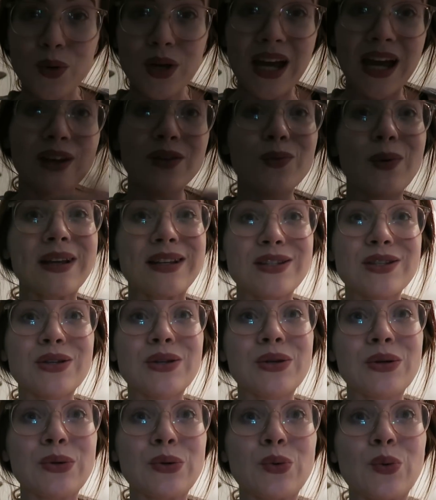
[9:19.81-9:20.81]
We kind of went
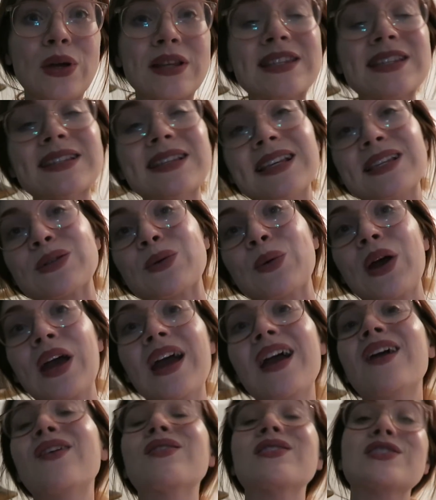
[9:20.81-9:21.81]
to Wenceslas
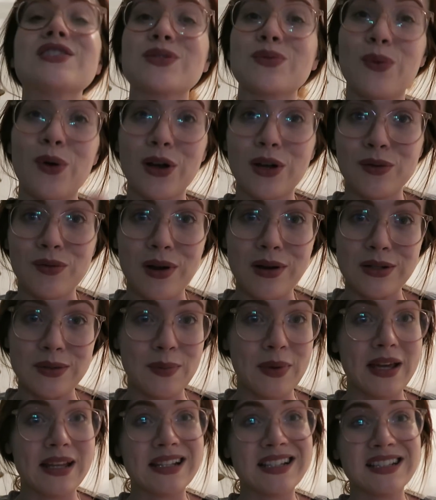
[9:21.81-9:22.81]
Square and just walk around a
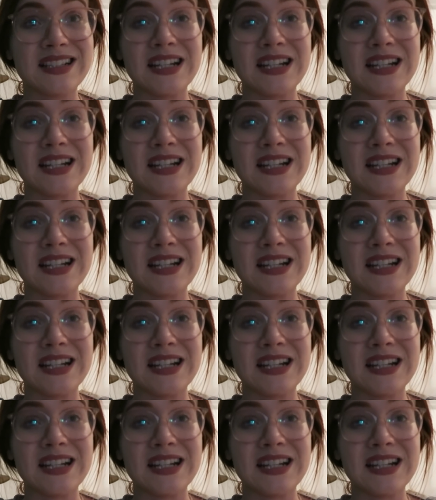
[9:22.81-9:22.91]
bit.